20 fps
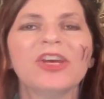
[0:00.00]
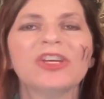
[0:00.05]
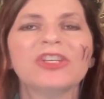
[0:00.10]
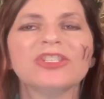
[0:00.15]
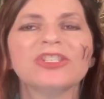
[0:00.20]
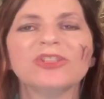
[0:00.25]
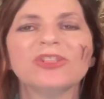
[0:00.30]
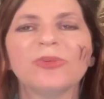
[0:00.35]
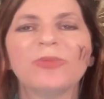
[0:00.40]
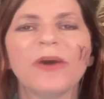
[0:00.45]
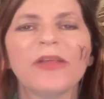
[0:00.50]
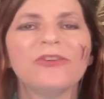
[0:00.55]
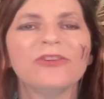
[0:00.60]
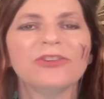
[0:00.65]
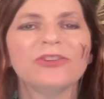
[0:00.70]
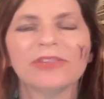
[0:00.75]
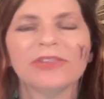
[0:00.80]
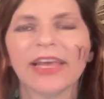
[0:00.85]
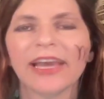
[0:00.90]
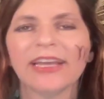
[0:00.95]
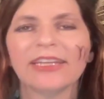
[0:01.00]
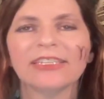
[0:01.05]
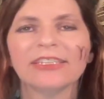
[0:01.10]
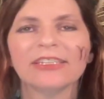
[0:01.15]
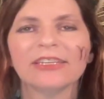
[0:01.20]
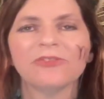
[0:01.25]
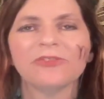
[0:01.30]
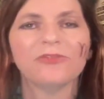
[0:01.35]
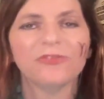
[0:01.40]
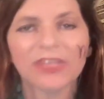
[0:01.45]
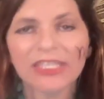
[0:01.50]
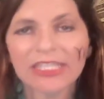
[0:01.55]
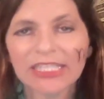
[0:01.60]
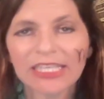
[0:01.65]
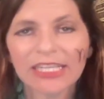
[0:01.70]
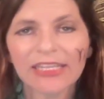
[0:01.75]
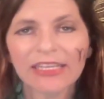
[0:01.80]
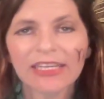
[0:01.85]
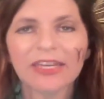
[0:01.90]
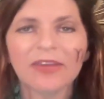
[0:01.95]
So whether you'd like to
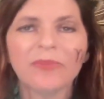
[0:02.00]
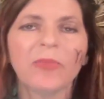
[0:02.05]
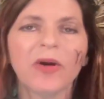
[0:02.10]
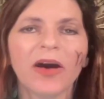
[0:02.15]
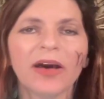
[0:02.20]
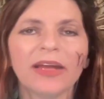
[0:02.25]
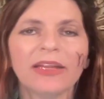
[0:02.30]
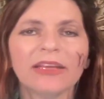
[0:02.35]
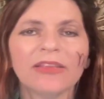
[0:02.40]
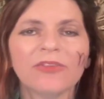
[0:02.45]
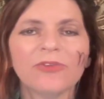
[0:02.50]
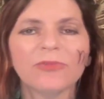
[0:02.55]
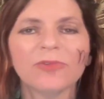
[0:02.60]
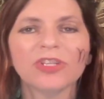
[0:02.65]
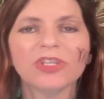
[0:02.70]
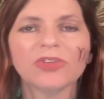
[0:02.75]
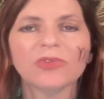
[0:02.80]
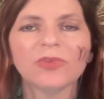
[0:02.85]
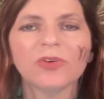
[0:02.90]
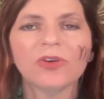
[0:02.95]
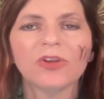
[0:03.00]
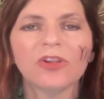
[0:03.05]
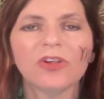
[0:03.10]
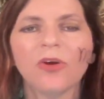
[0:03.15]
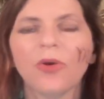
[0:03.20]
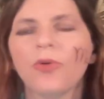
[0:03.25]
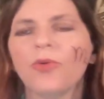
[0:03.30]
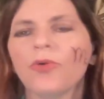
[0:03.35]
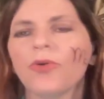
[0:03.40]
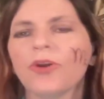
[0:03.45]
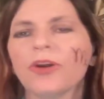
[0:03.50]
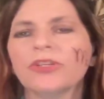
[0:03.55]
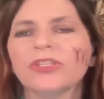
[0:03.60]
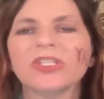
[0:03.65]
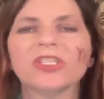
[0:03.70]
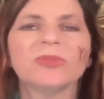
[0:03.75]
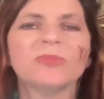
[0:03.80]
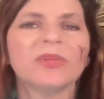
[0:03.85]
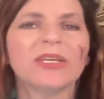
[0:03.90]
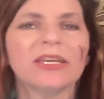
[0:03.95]
physically embody the ritual or
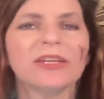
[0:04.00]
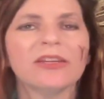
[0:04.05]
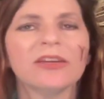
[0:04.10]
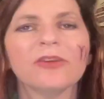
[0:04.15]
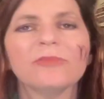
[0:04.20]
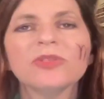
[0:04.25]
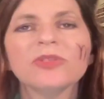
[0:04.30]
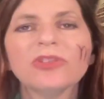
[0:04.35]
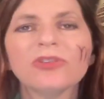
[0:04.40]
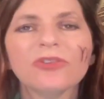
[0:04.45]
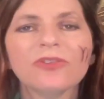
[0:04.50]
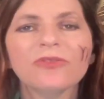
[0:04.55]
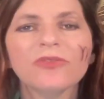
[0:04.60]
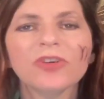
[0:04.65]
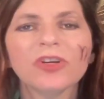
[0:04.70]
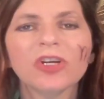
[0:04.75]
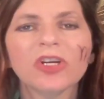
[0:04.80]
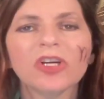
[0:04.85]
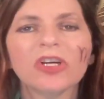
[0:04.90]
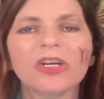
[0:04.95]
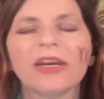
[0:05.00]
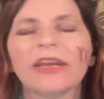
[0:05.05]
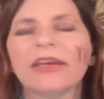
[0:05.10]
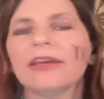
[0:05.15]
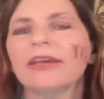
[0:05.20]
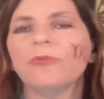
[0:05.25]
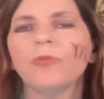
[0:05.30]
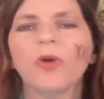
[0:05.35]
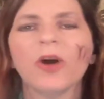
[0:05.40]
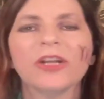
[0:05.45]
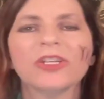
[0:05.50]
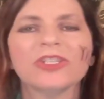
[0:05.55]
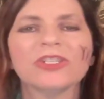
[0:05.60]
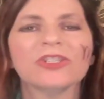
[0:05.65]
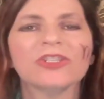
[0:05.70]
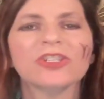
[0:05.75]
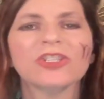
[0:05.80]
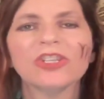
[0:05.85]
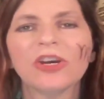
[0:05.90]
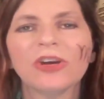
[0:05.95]
just be an observer and watch
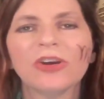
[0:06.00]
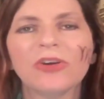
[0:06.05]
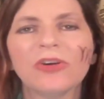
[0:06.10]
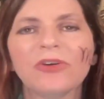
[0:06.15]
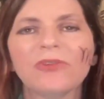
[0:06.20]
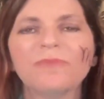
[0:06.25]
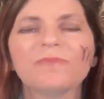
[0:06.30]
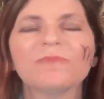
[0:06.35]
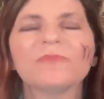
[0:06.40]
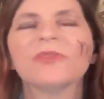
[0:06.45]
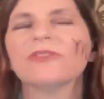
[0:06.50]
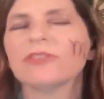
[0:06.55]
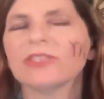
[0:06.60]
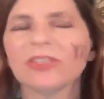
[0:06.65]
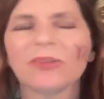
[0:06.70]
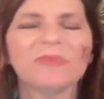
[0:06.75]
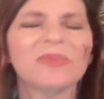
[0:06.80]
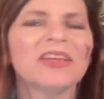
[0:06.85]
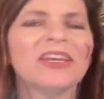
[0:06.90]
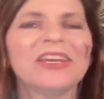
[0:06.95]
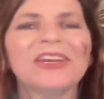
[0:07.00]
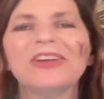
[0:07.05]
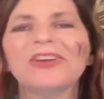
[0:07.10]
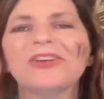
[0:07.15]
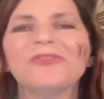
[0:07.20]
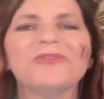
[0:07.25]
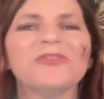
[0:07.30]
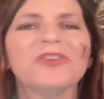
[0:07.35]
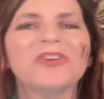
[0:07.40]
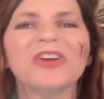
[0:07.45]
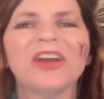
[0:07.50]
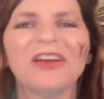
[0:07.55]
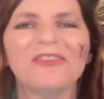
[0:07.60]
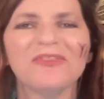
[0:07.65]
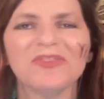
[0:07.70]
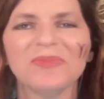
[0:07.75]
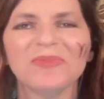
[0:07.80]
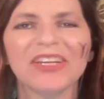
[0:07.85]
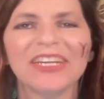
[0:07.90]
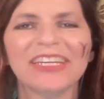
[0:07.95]
the show, there's something here for
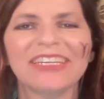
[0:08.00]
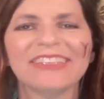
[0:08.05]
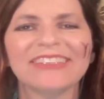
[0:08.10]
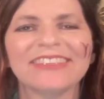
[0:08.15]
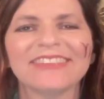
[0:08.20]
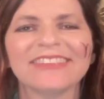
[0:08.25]
everybody.